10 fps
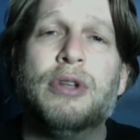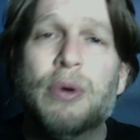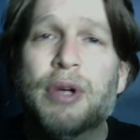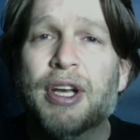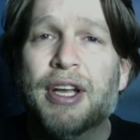
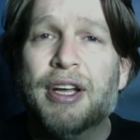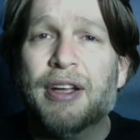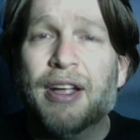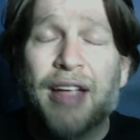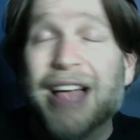can
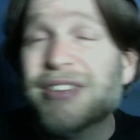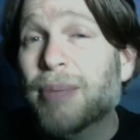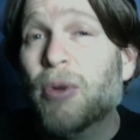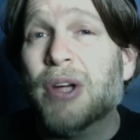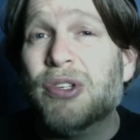ask
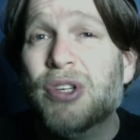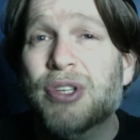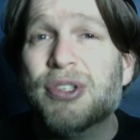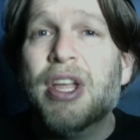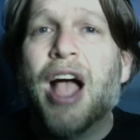them questions.
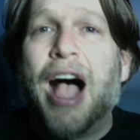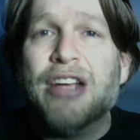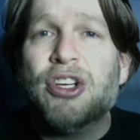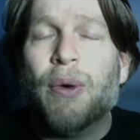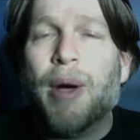I
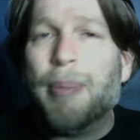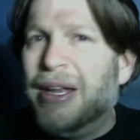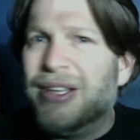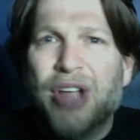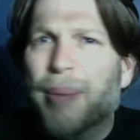show up. It
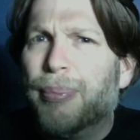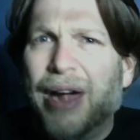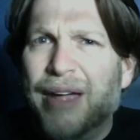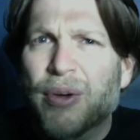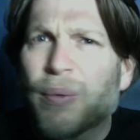is not
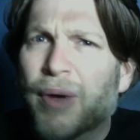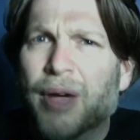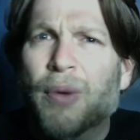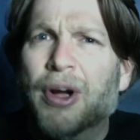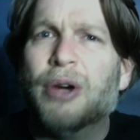private
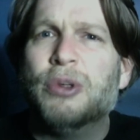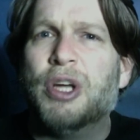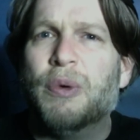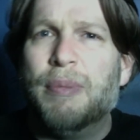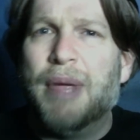one-on-one
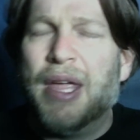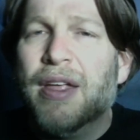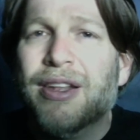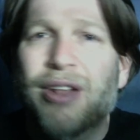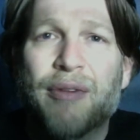coaching with me.
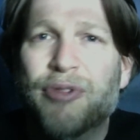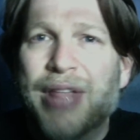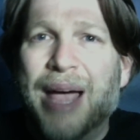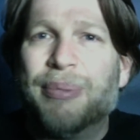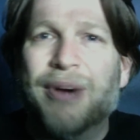Not for
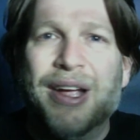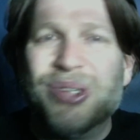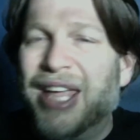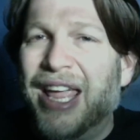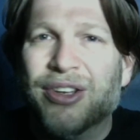that price.
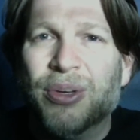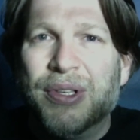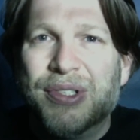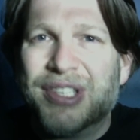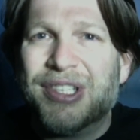I can't do
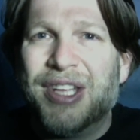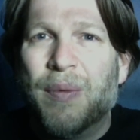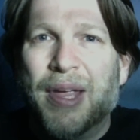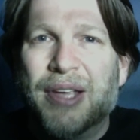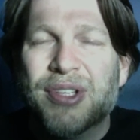it. 16
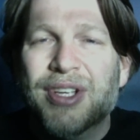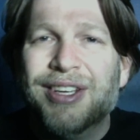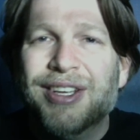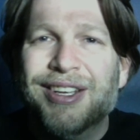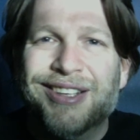weeks
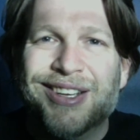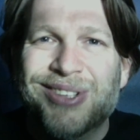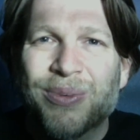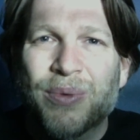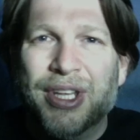
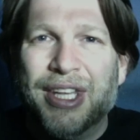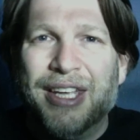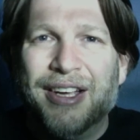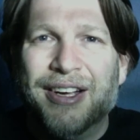doesn't really,